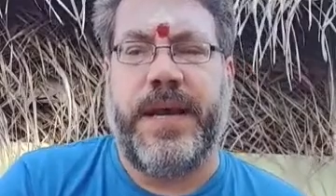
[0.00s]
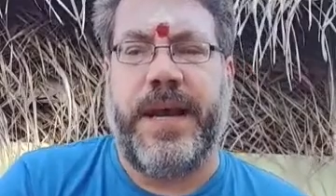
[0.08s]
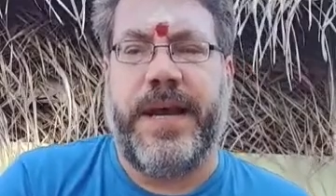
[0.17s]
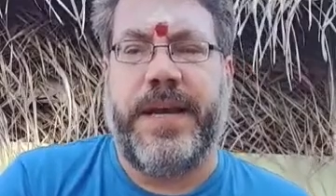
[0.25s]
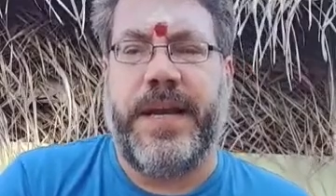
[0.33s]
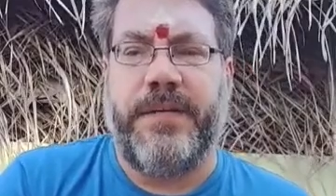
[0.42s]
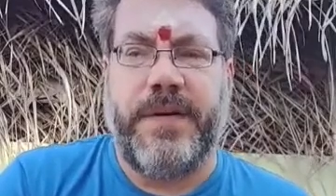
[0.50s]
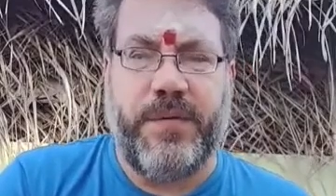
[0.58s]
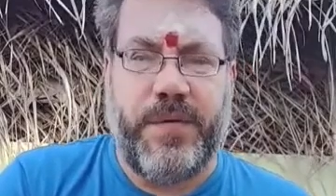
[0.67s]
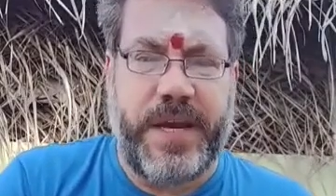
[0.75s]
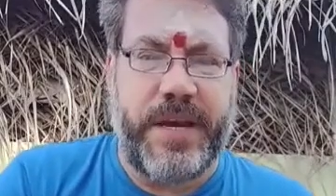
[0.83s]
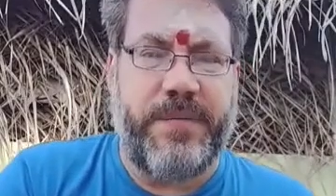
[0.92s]
And
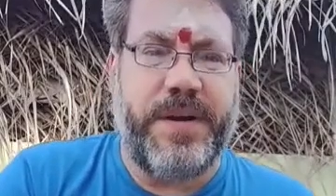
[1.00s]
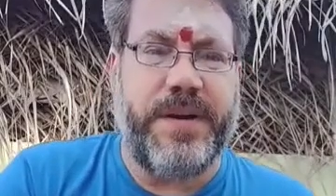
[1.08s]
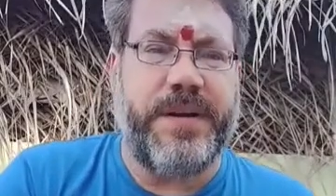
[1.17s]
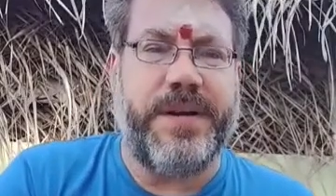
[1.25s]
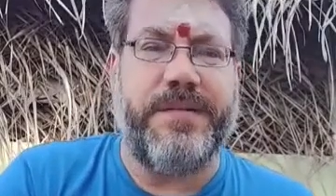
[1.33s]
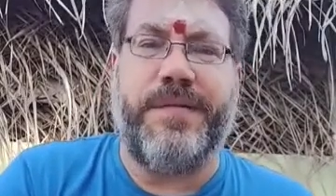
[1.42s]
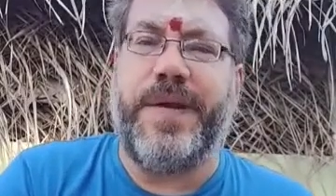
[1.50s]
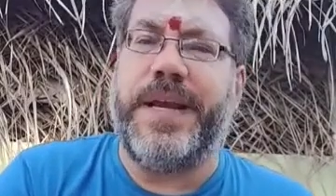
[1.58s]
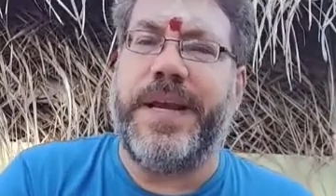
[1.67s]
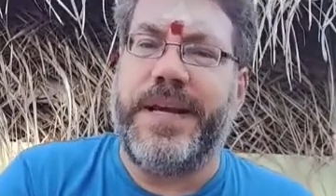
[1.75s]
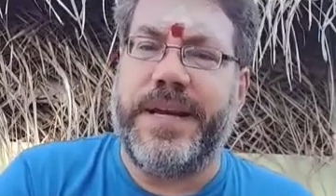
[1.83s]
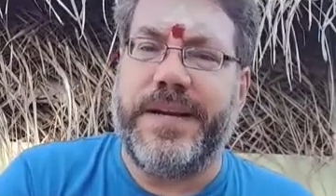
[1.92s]
even we have been
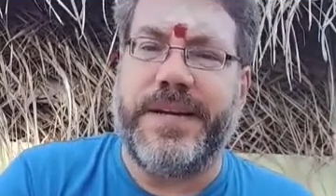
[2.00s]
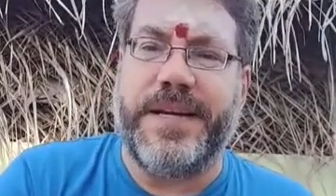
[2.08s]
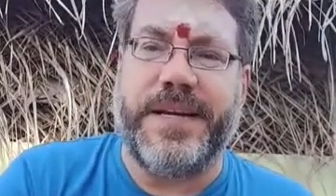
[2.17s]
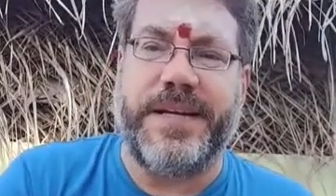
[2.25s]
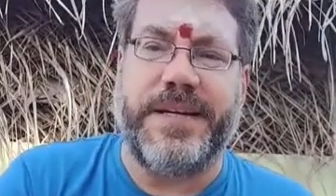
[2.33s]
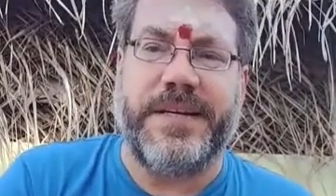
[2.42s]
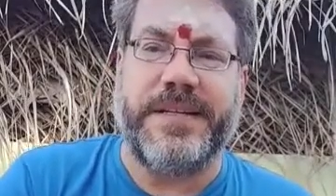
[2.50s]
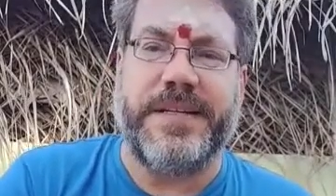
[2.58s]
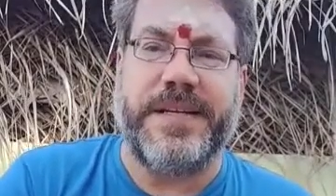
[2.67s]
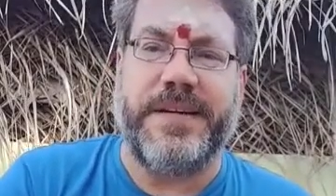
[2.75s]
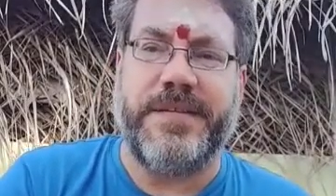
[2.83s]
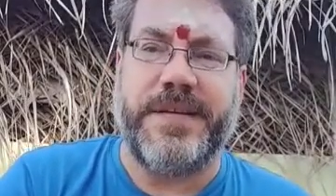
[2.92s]
feeling it and
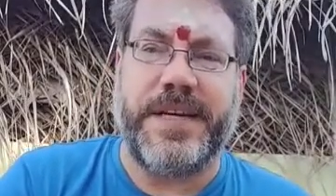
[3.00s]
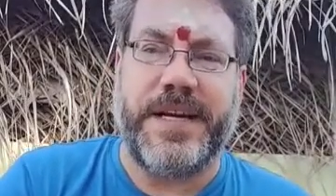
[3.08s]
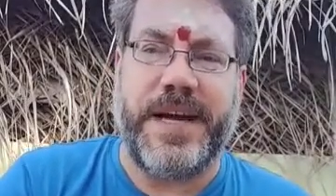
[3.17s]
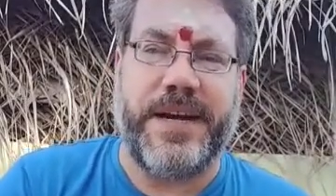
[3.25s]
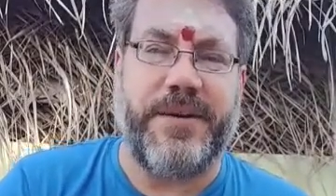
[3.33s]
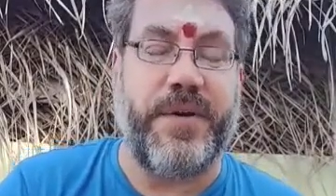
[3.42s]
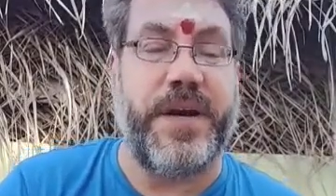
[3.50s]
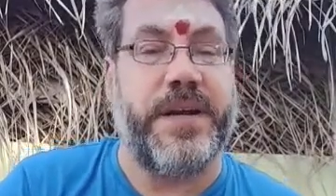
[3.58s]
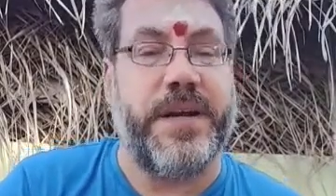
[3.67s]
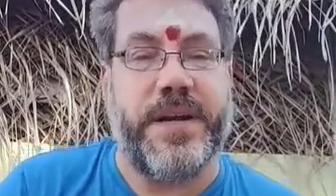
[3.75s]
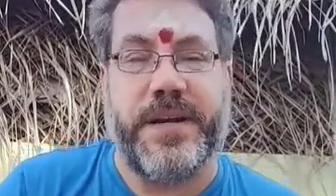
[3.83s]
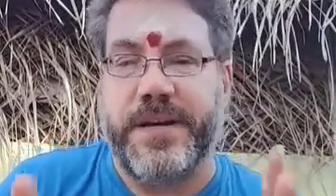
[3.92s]
had
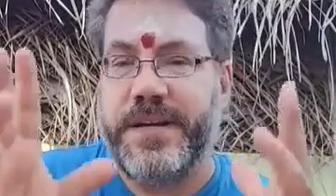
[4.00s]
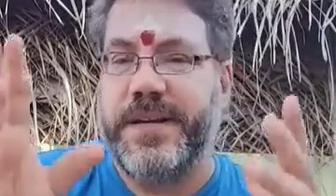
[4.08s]
quite a